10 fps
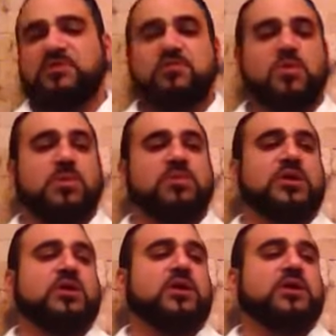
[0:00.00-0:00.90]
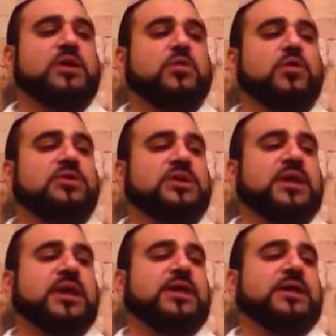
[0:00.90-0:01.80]
even more people that are in the world
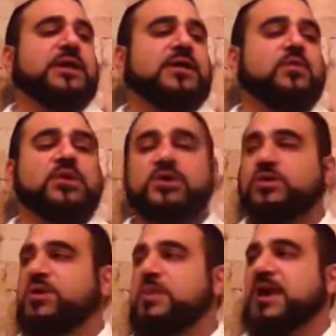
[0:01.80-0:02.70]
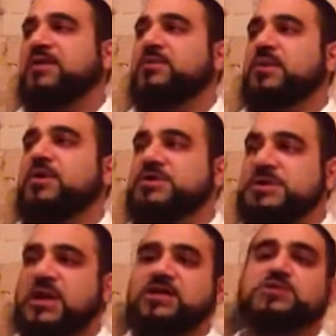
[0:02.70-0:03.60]
today when you do the math, because
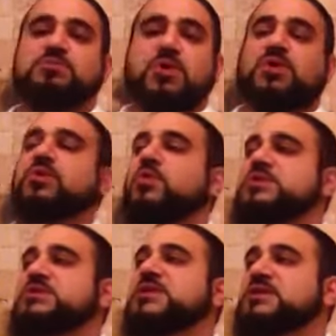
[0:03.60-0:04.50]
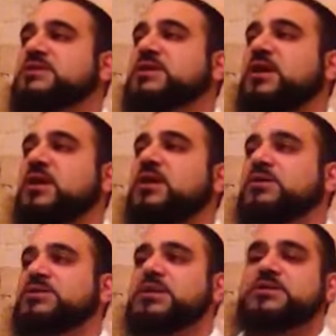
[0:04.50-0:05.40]
each birth was six
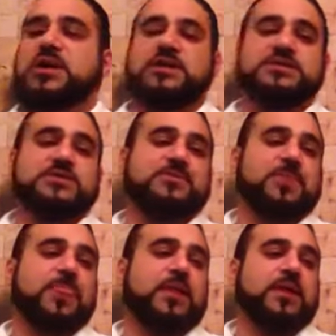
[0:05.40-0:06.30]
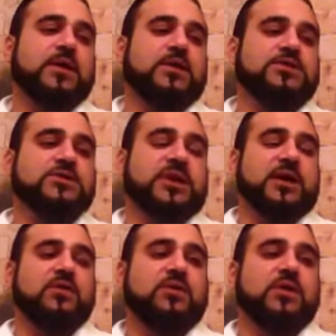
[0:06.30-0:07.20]
kids. So
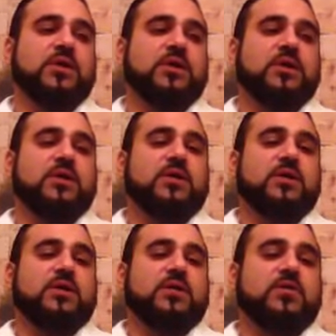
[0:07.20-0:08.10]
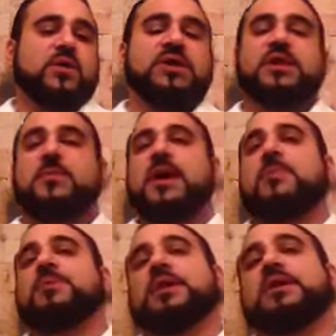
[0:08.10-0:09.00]
now, what ended up
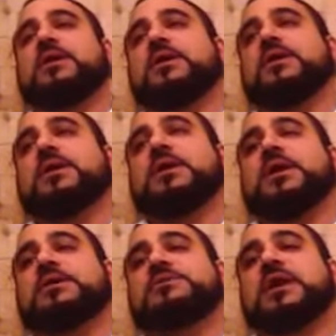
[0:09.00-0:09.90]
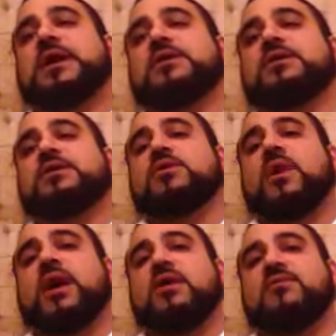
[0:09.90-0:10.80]
happening is that you
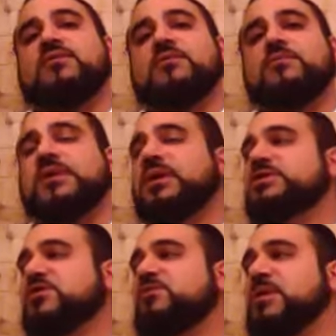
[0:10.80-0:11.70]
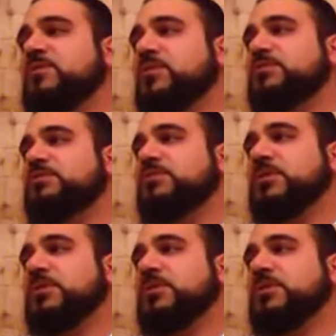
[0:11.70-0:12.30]
have millions of people